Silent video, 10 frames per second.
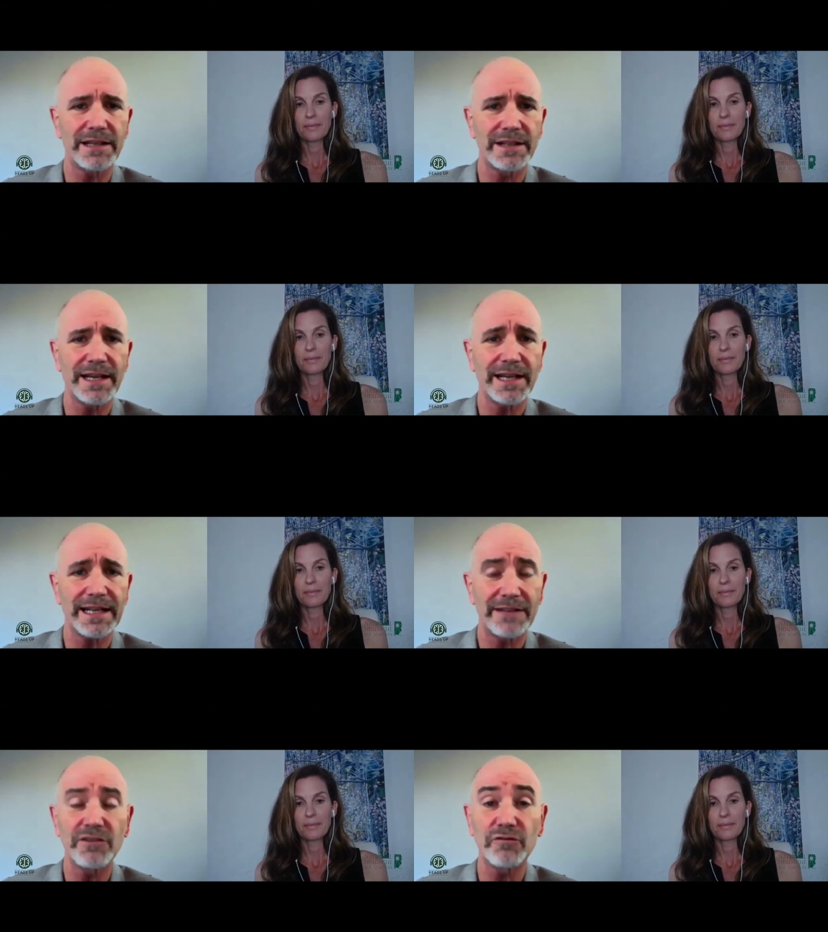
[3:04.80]
Speaker 1: to headache,
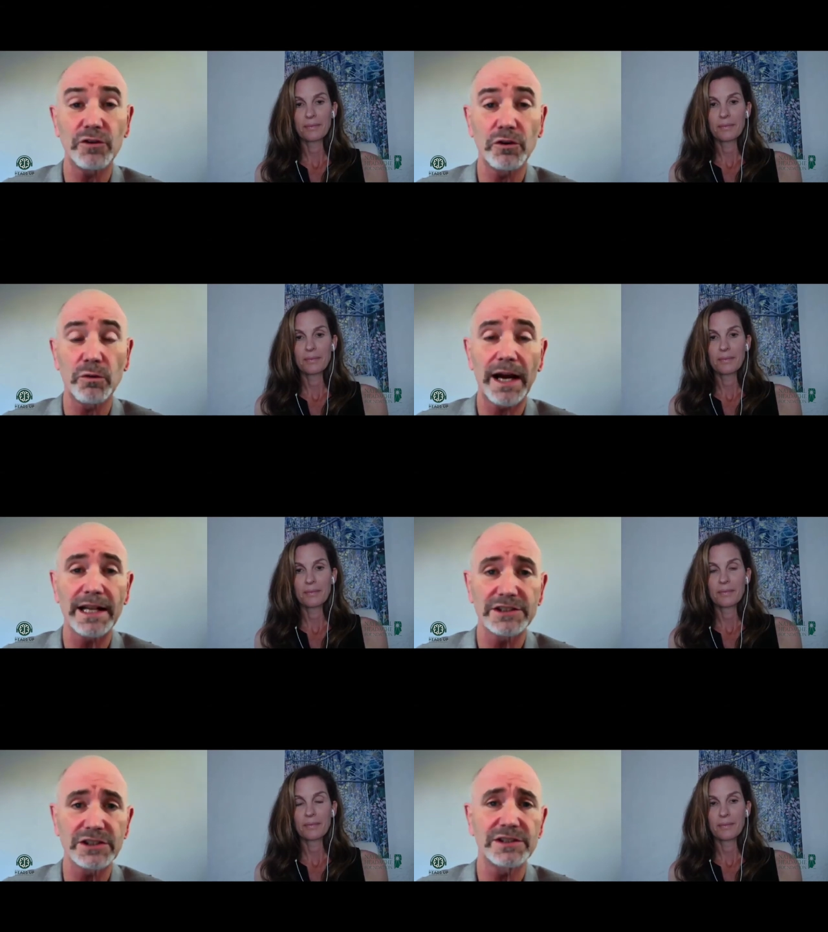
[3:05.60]
even for
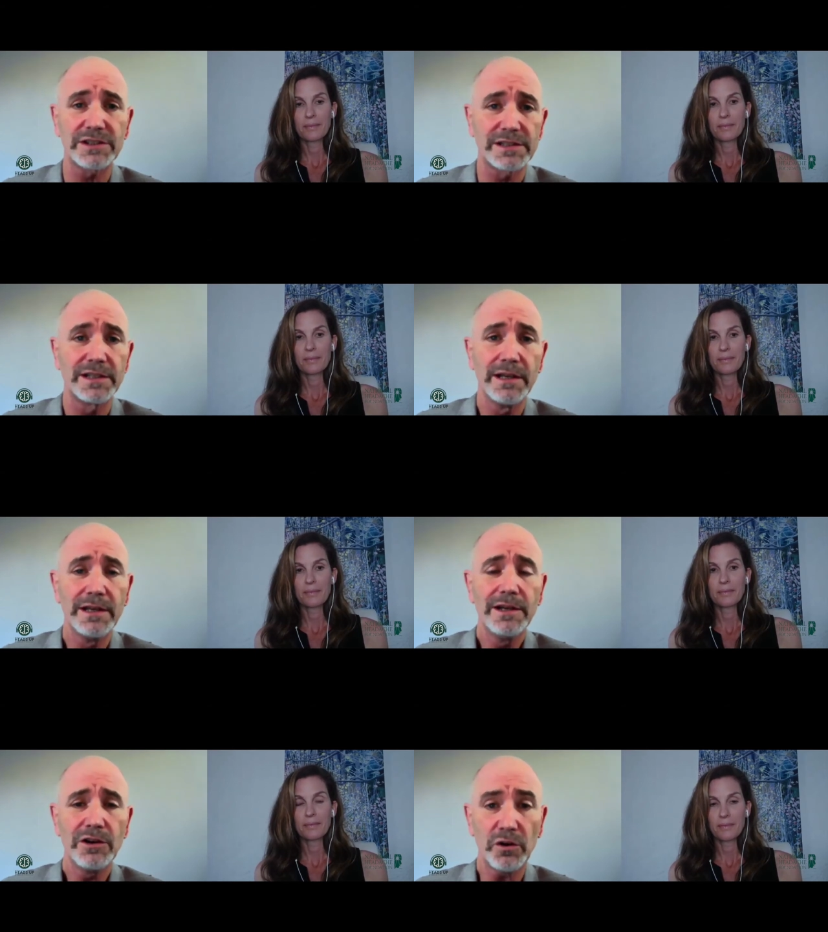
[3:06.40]
neurologists
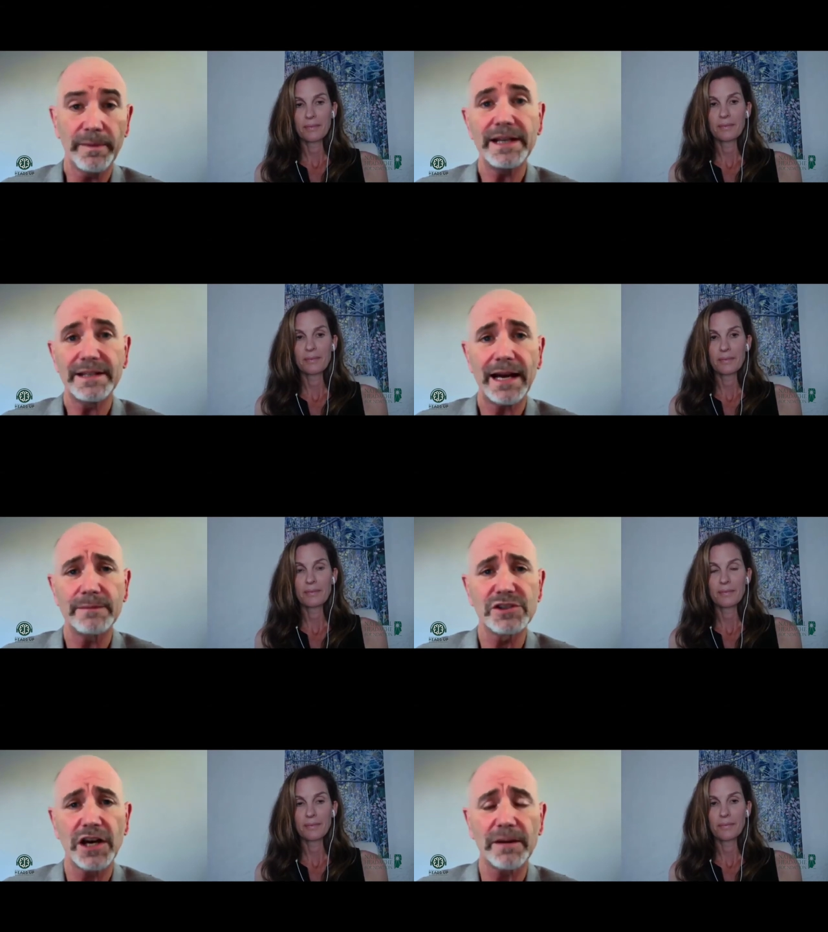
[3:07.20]
who are many times
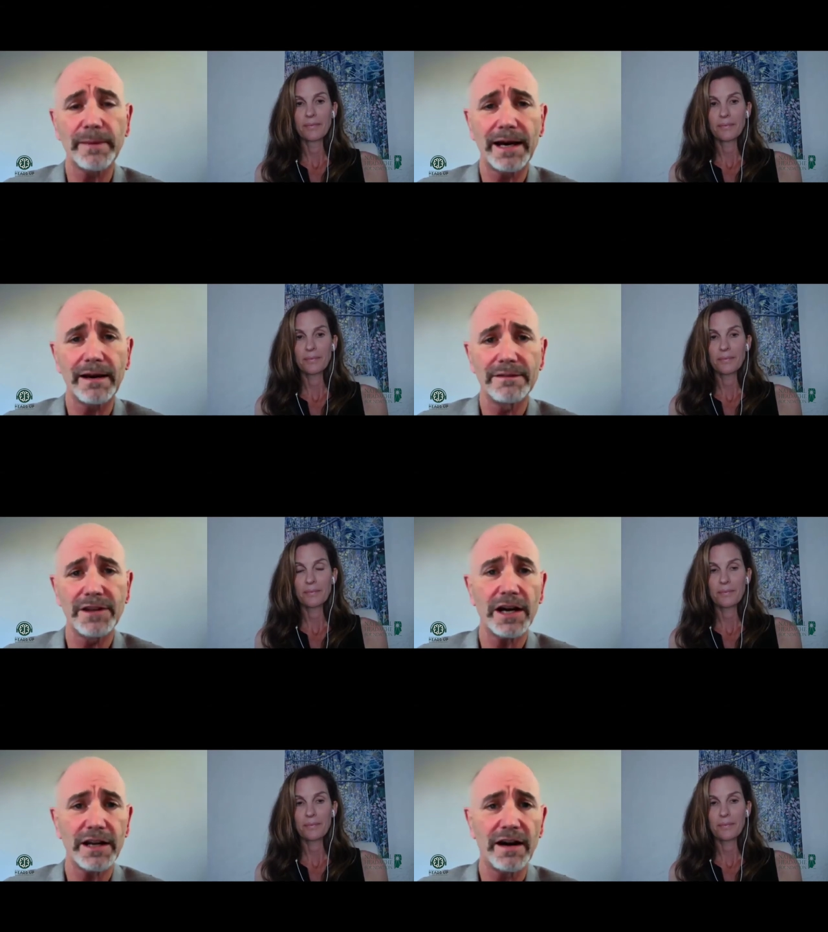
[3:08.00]
thought about,
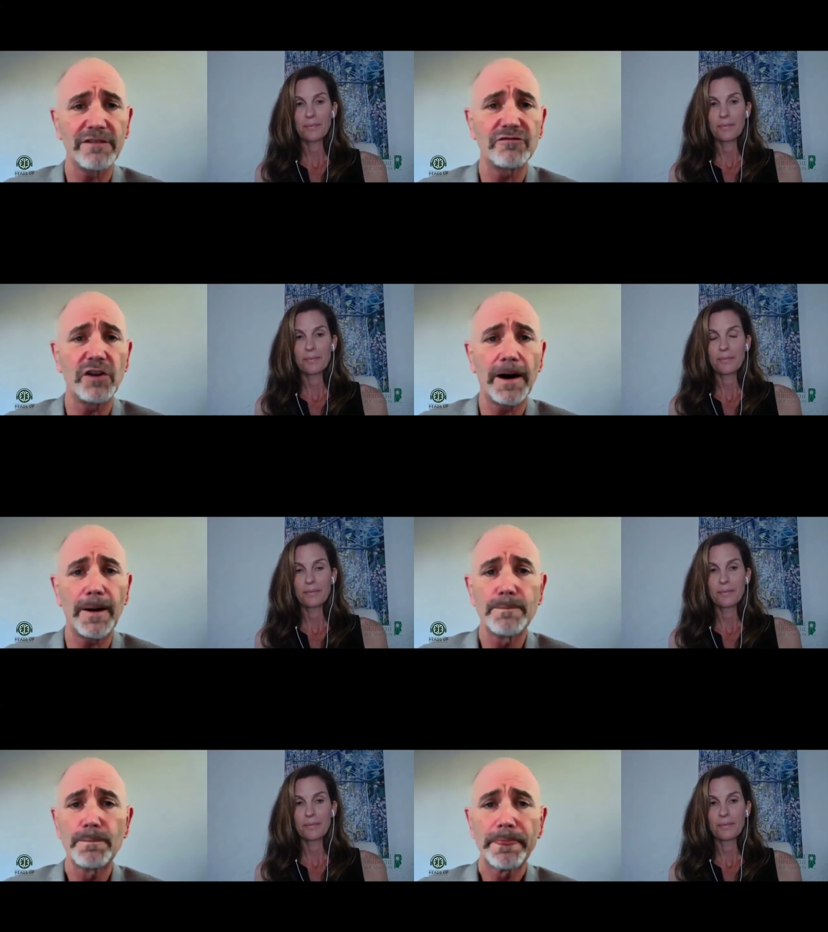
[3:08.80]
thought of uh,
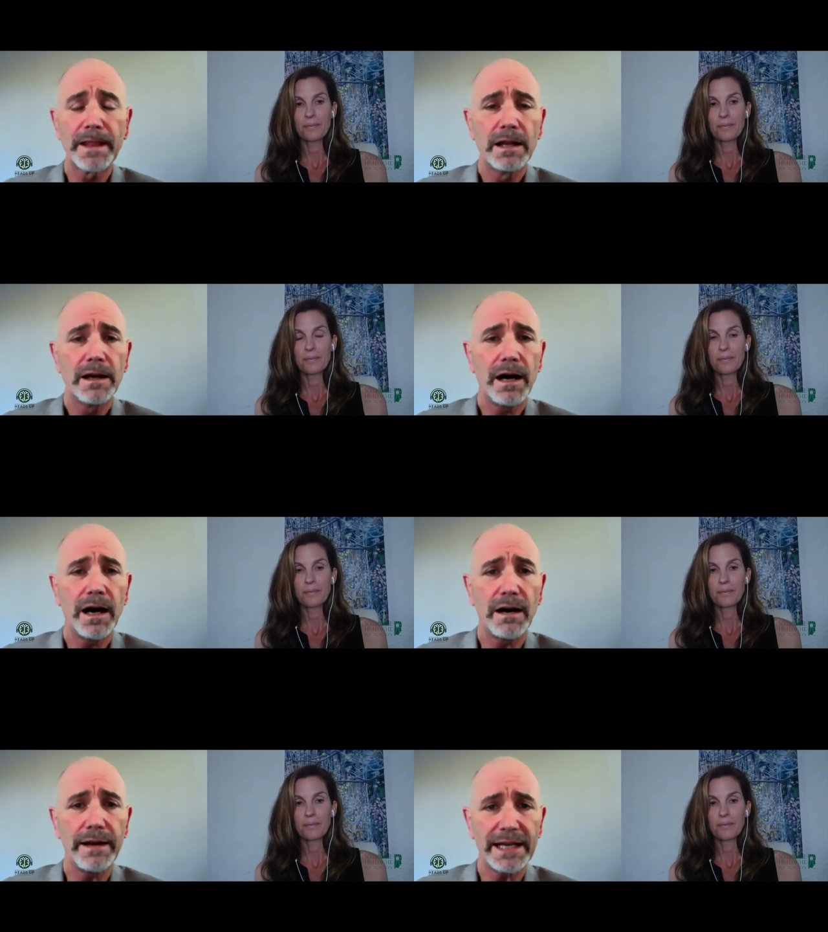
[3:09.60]
uh,
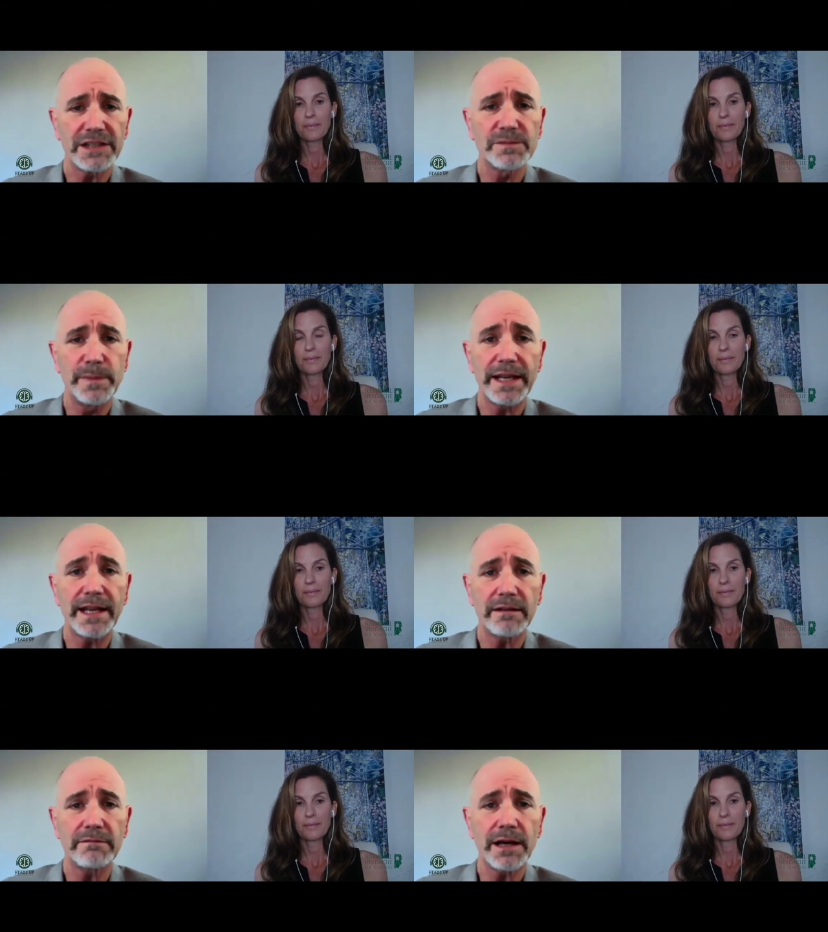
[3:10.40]
as
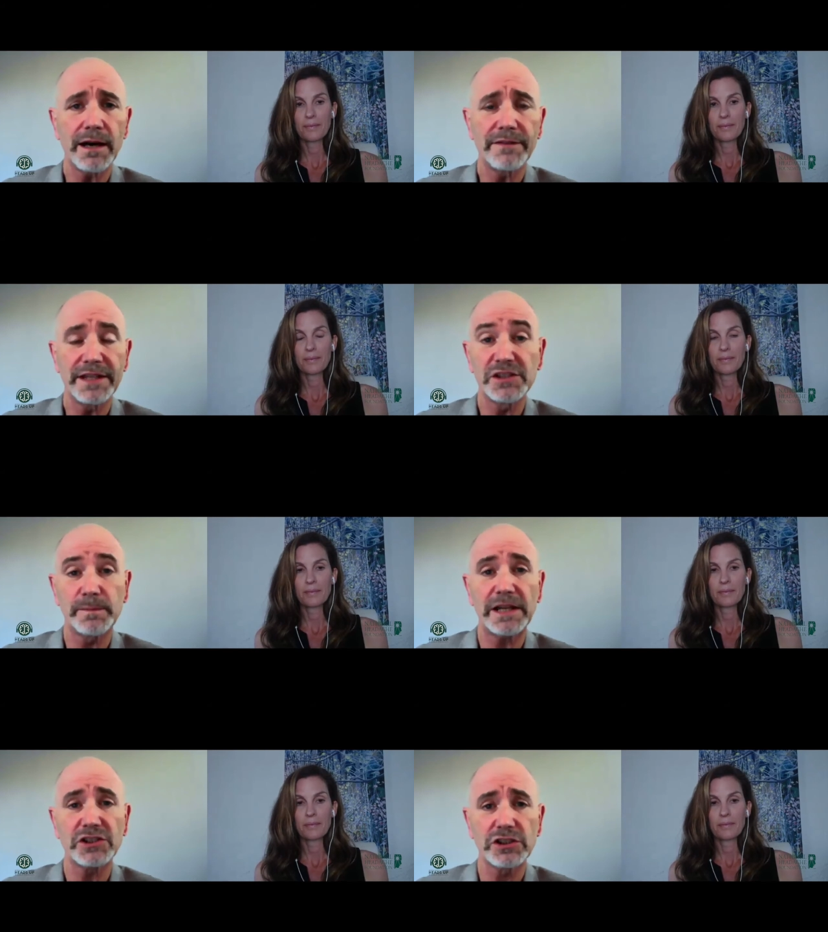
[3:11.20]
being uh, the
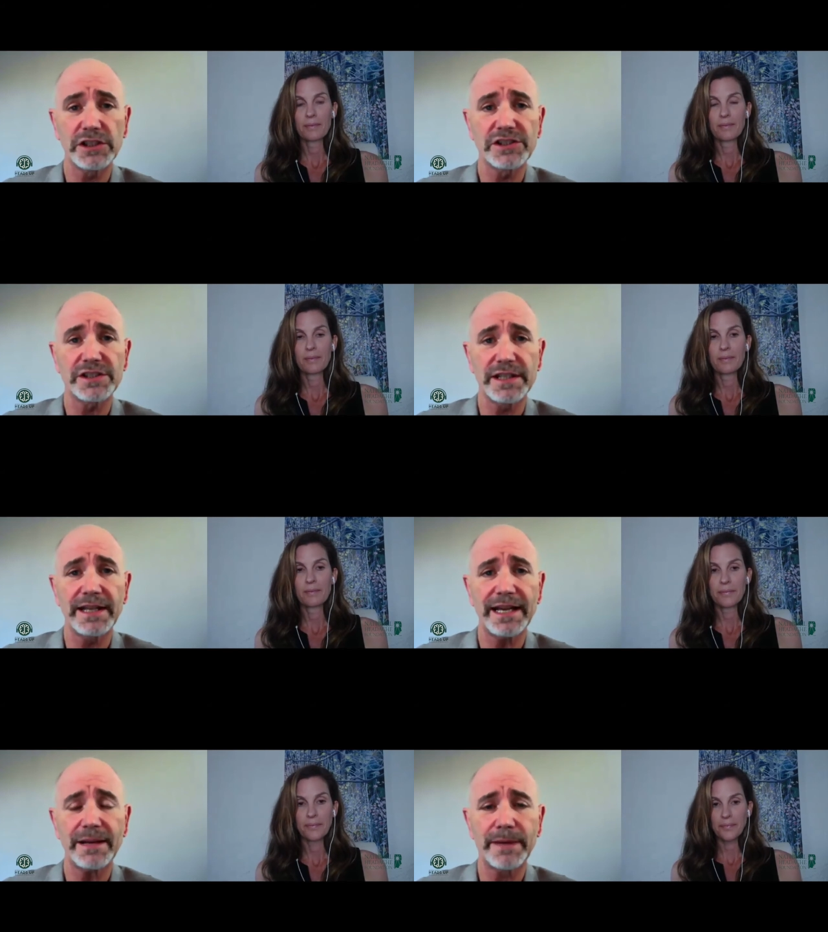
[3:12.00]
specialists in
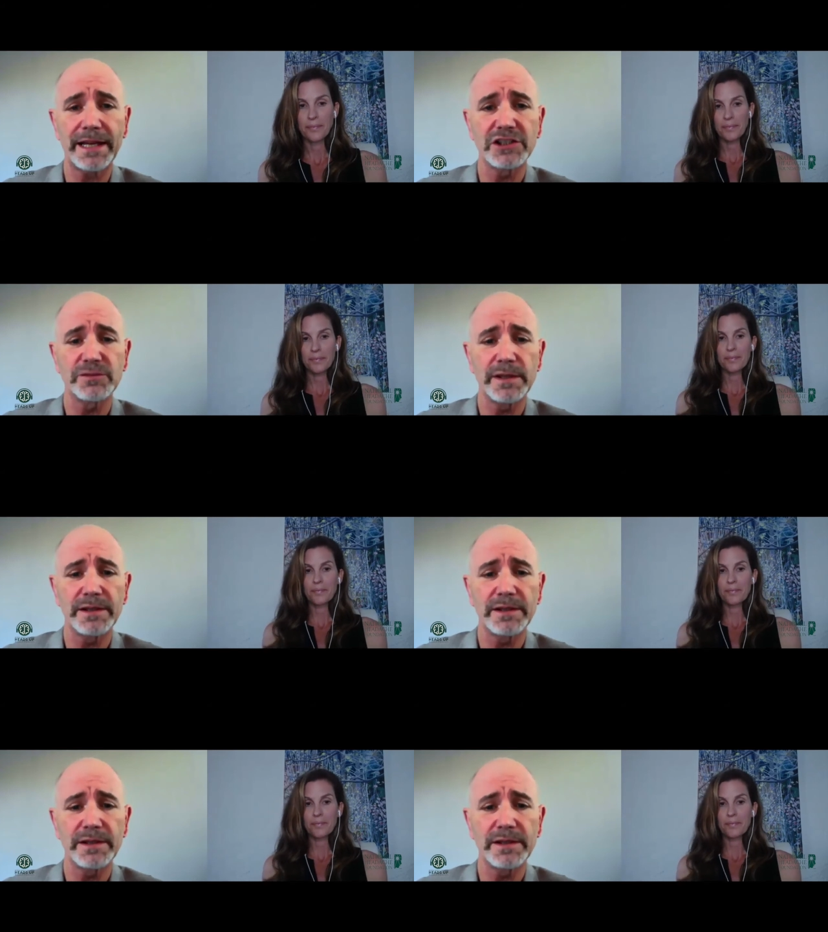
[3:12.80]
headache management.